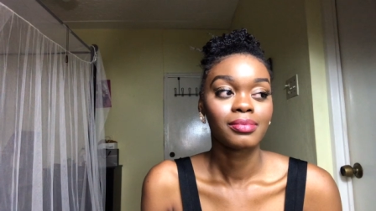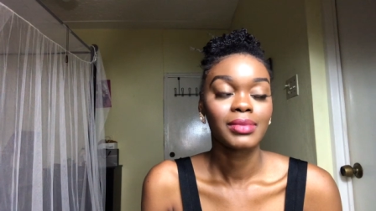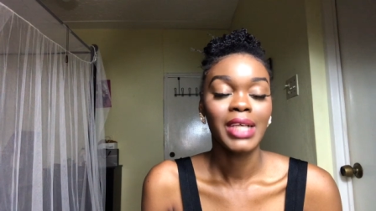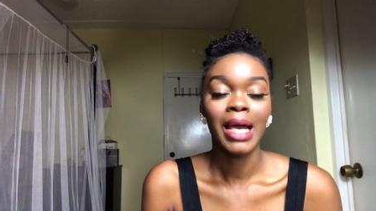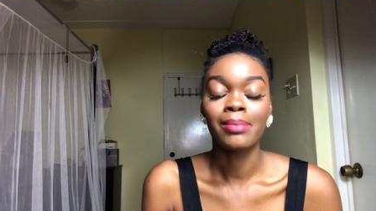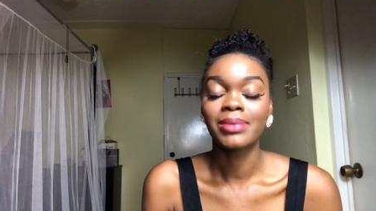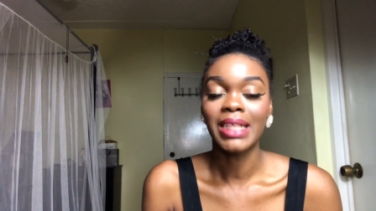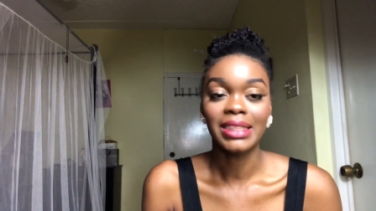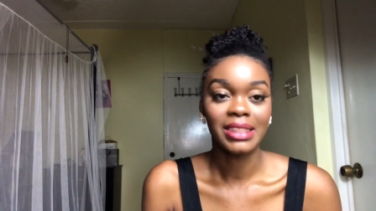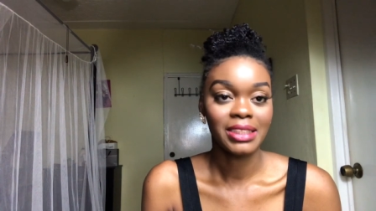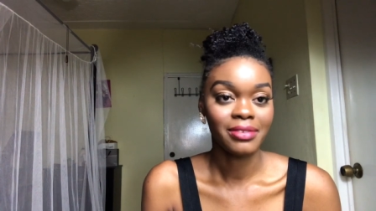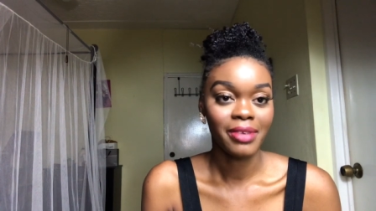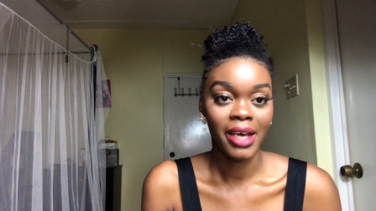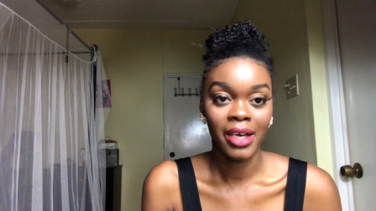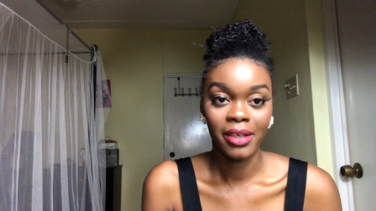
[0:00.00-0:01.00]
I'm
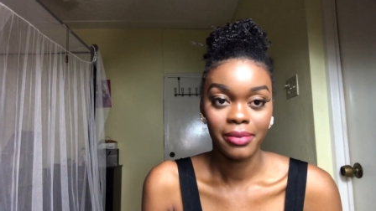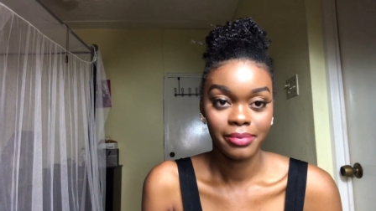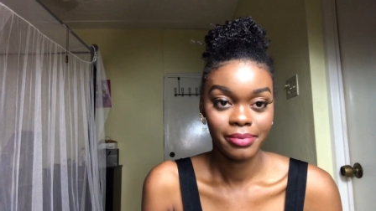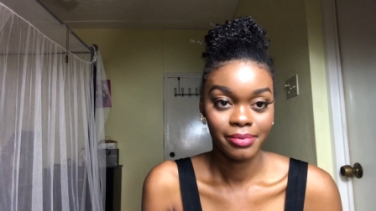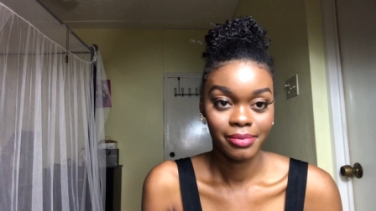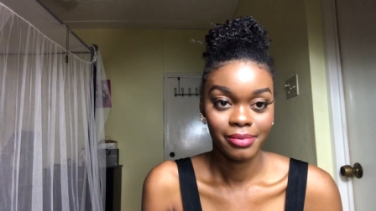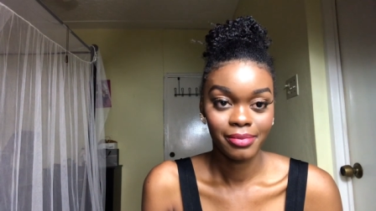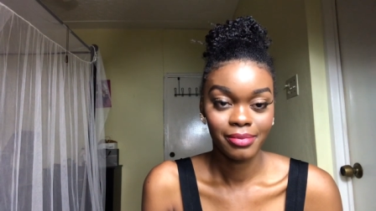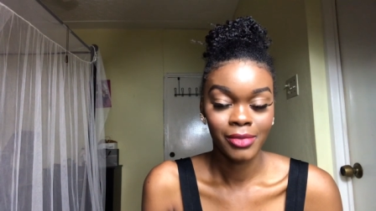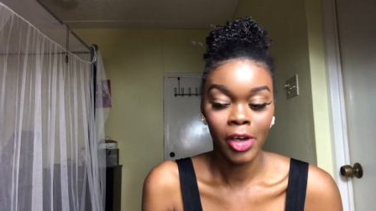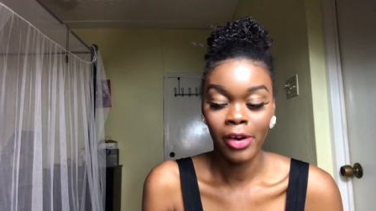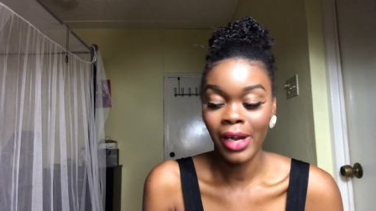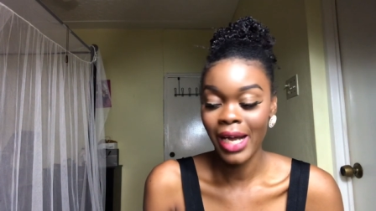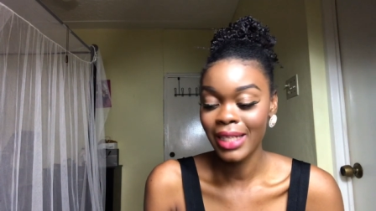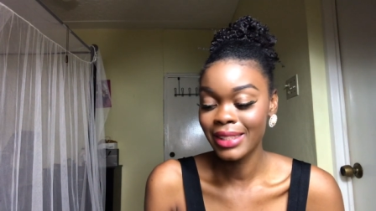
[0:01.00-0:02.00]
satisfied, all
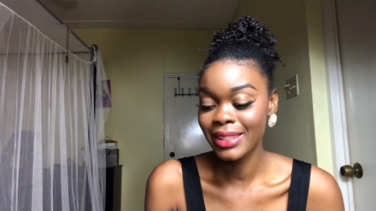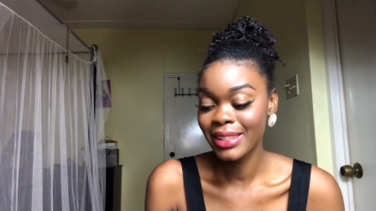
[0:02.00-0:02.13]
right?